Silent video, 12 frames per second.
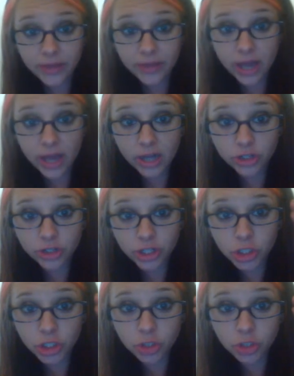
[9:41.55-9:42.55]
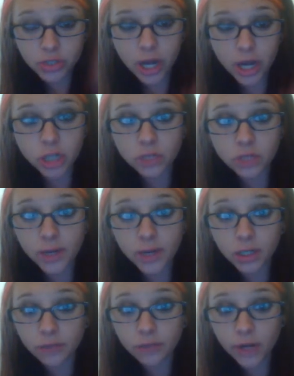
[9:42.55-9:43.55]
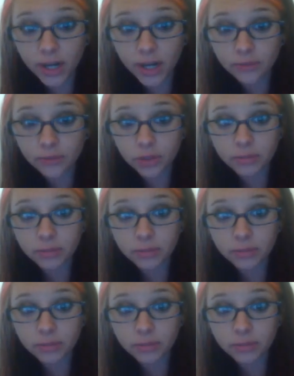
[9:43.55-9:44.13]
that x-rays do stay on your record forever.